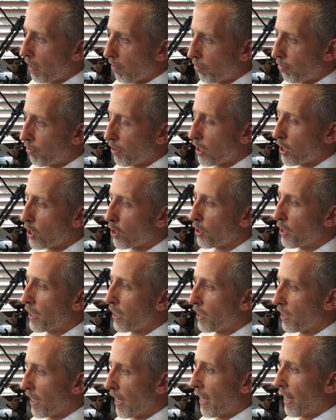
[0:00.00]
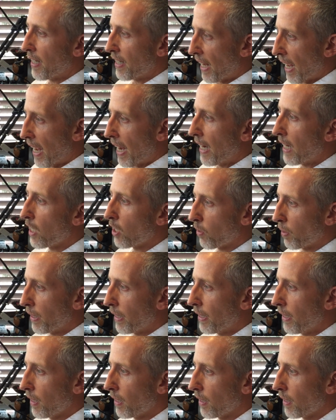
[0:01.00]
and frustrated and
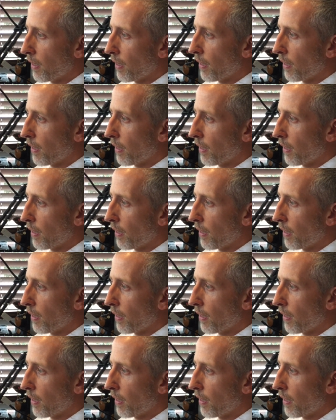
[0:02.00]
angry,